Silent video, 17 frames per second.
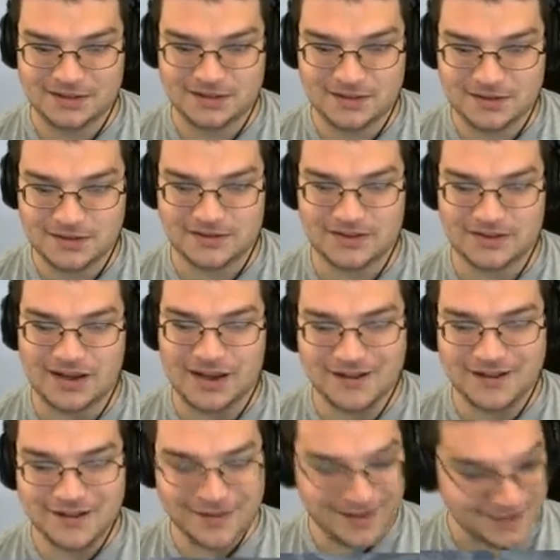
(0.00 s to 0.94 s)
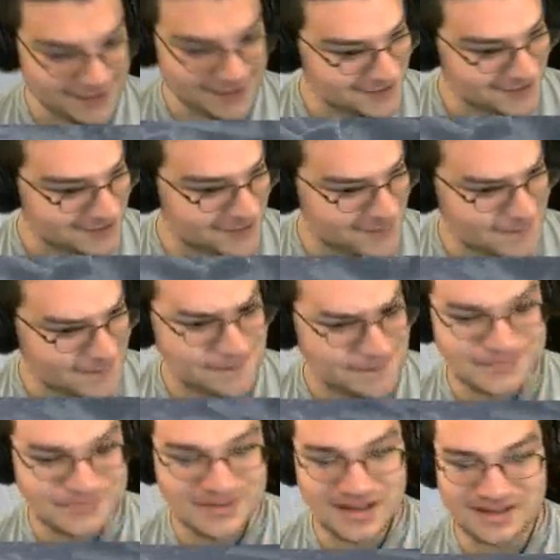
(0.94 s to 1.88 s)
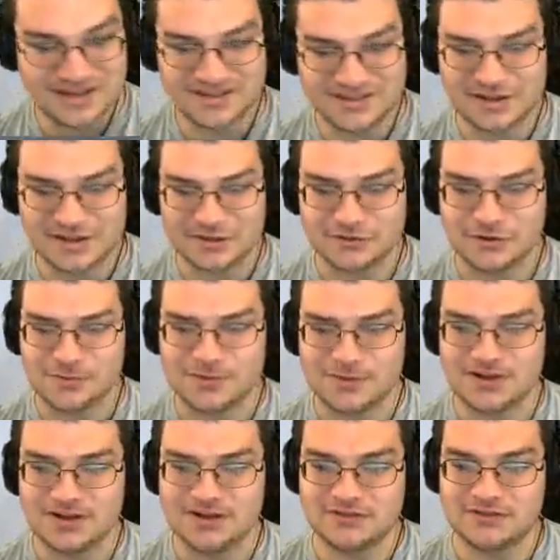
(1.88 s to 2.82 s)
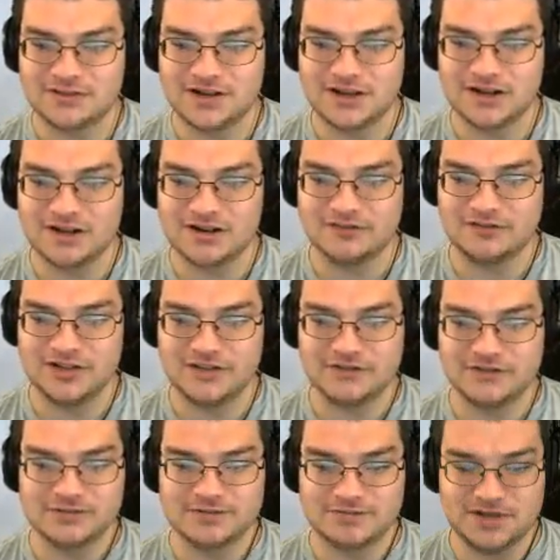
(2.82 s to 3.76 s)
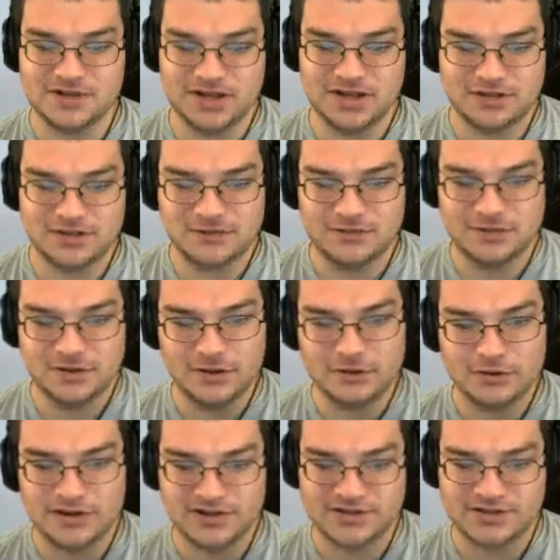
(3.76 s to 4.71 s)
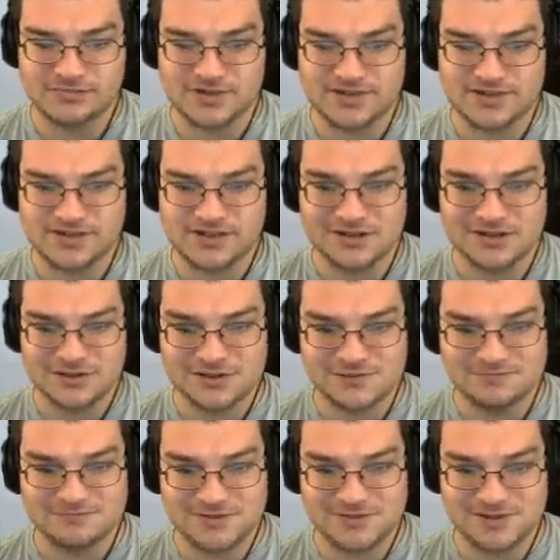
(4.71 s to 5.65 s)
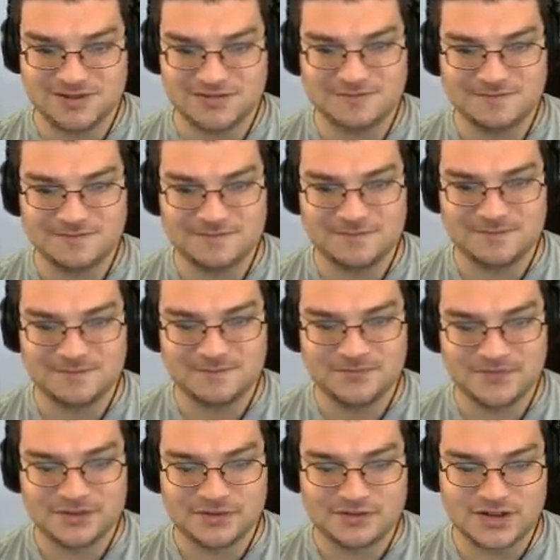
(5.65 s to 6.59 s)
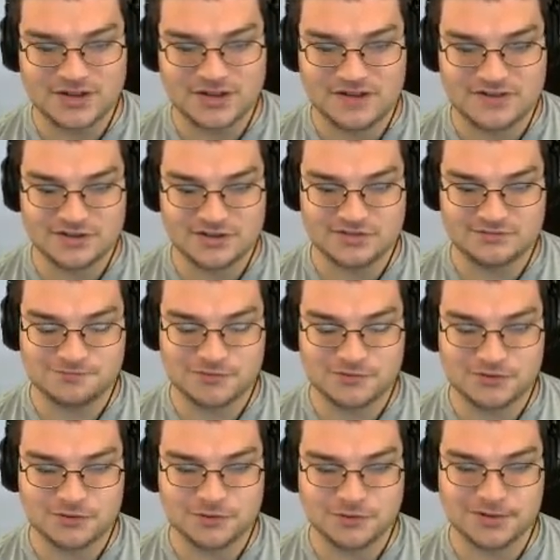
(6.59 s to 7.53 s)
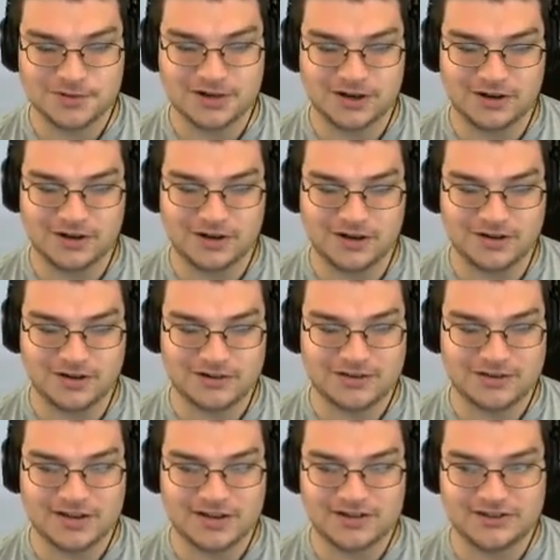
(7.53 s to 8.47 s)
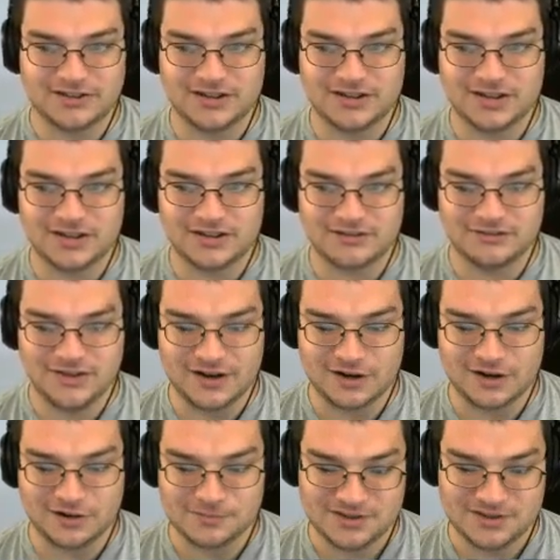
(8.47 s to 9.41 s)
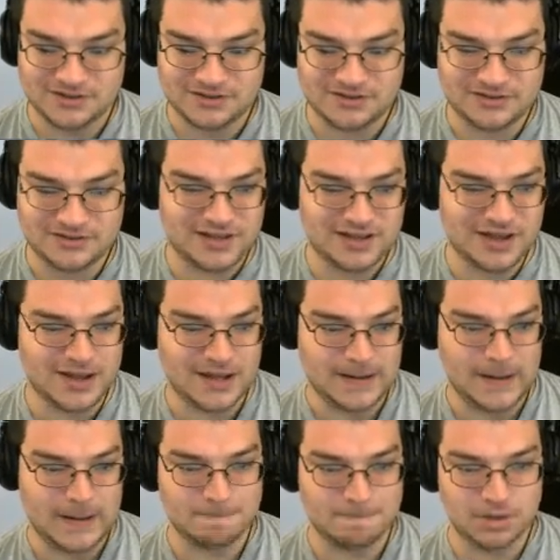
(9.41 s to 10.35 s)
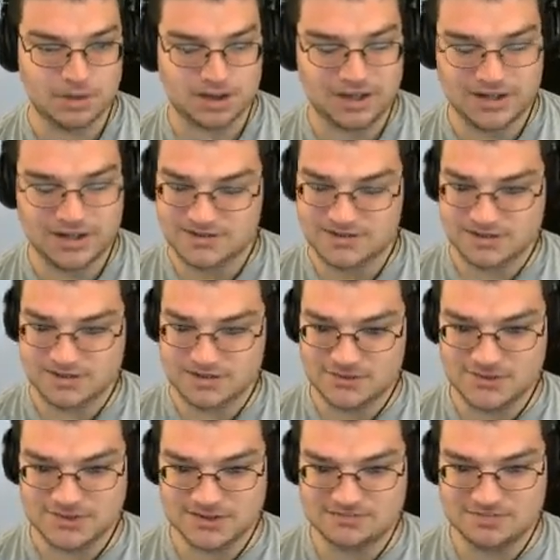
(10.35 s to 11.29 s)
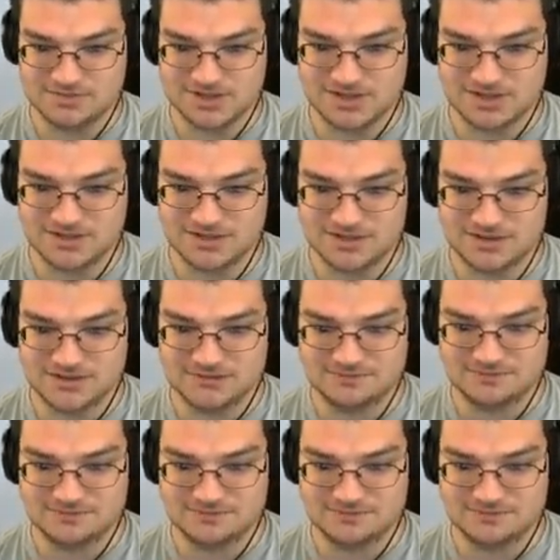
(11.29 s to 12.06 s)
Because as I said, I grew up in a different era of Need for Speed. No customization, just driving supercars on scenic environments at blazing quick speeds.